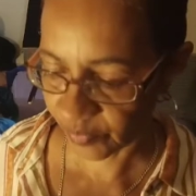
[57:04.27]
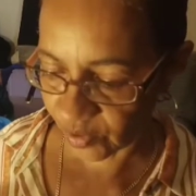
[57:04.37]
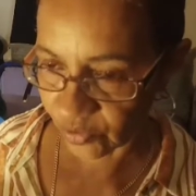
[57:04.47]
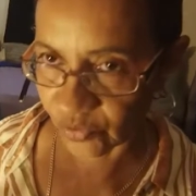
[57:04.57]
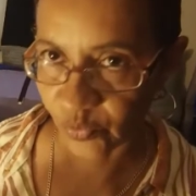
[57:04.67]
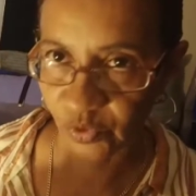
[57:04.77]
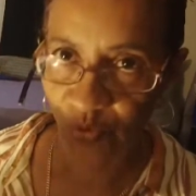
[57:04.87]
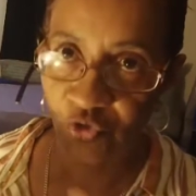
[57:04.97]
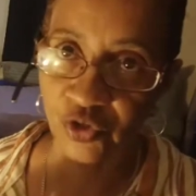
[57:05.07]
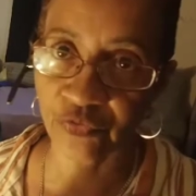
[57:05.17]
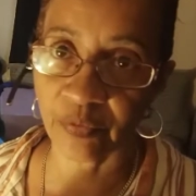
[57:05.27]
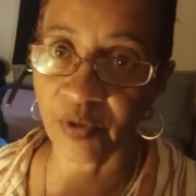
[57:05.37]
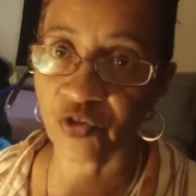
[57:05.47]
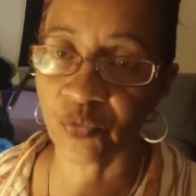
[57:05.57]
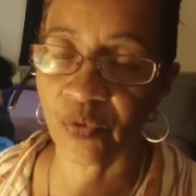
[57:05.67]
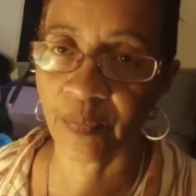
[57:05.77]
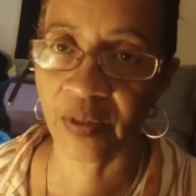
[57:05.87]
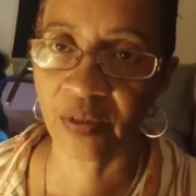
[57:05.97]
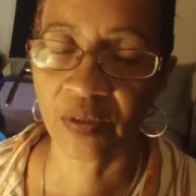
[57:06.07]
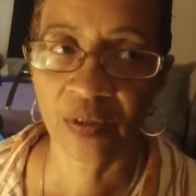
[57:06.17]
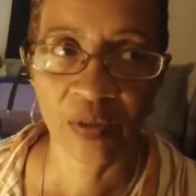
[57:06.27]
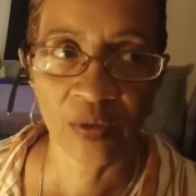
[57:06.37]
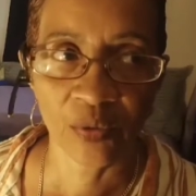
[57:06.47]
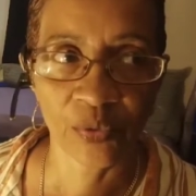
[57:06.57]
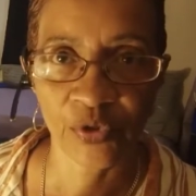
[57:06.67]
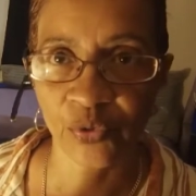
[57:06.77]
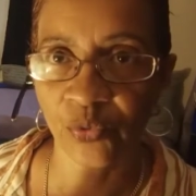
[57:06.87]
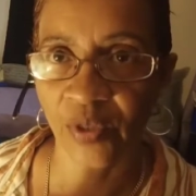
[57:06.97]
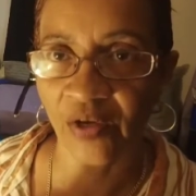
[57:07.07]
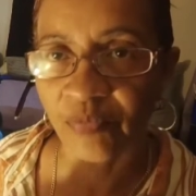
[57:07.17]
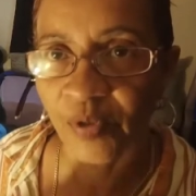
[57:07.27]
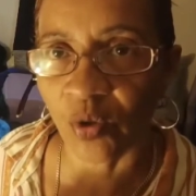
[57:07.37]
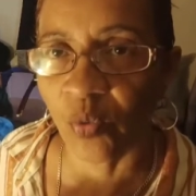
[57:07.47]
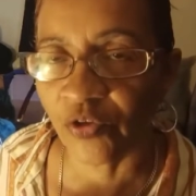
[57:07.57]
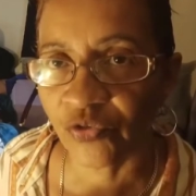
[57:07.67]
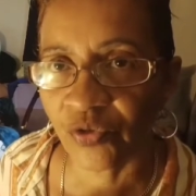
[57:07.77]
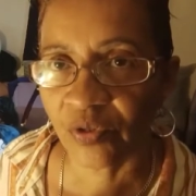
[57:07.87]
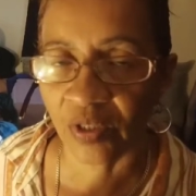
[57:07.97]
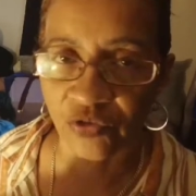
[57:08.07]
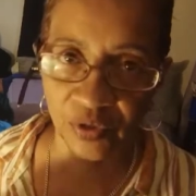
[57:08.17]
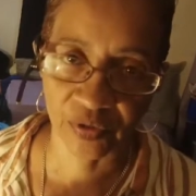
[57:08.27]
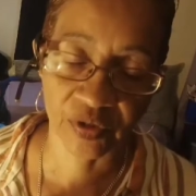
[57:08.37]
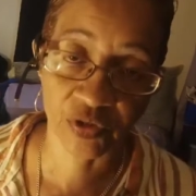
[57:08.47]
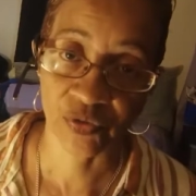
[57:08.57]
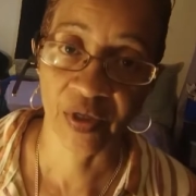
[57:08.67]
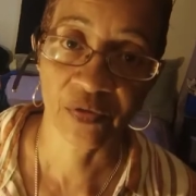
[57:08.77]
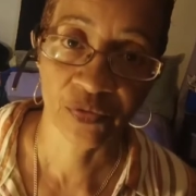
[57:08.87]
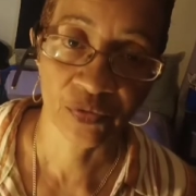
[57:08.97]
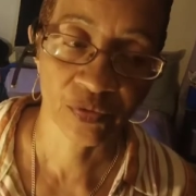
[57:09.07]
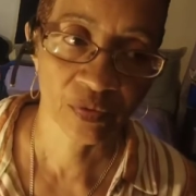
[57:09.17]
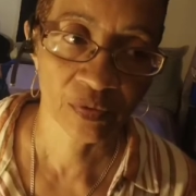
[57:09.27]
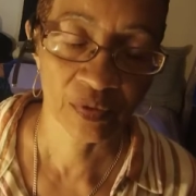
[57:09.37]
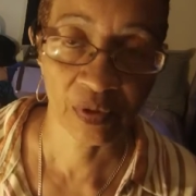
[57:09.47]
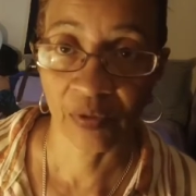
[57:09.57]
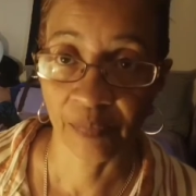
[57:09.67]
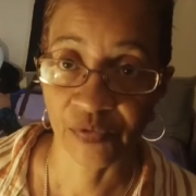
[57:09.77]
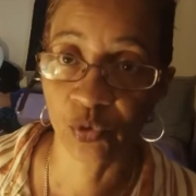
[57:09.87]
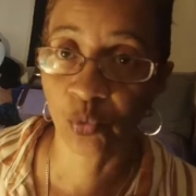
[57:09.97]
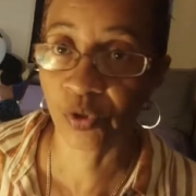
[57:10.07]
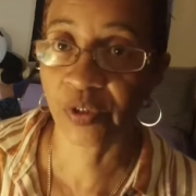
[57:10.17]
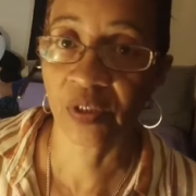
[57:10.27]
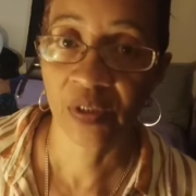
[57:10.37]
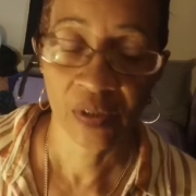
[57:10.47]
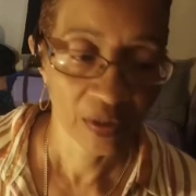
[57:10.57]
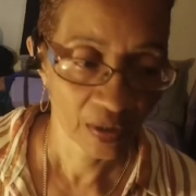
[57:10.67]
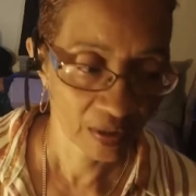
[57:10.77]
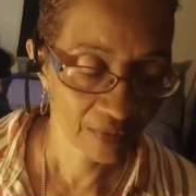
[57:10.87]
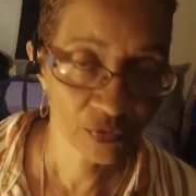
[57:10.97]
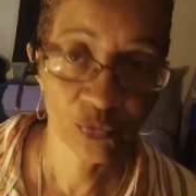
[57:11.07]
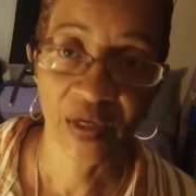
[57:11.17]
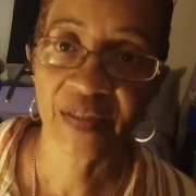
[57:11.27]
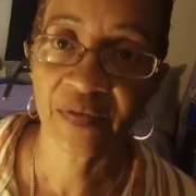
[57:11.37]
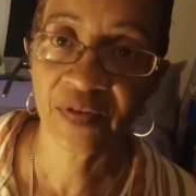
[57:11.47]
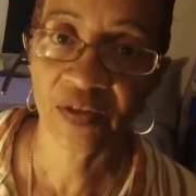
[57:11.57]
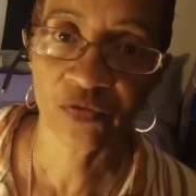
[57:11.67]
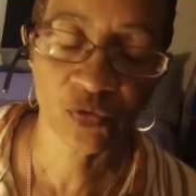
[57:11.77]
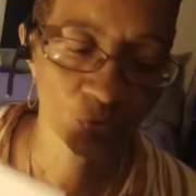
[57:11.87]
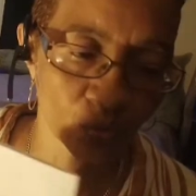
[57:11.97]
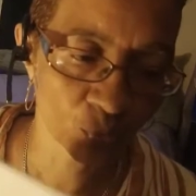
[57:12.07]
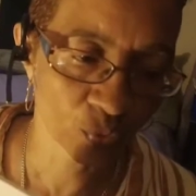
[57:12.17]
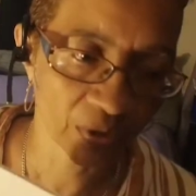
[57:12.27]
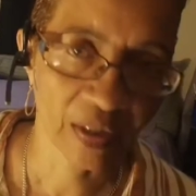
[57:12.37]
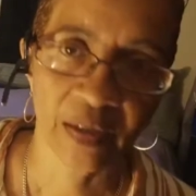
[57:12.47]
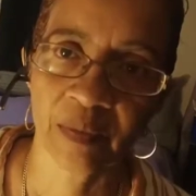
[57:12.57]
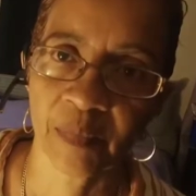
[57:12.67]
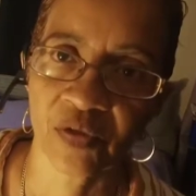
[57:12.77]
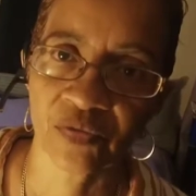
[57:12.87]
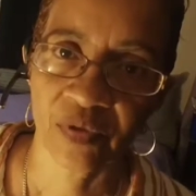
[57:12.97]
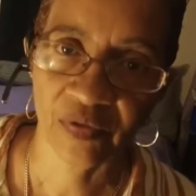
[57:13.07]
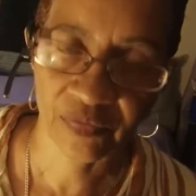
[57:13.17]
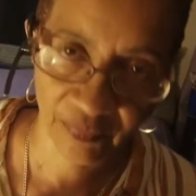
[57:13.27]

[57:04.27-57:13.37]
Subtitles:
because when you share information with me, or you ask me a question, I try to get your answers. And I'm still working. I got the answers to the canning meats. That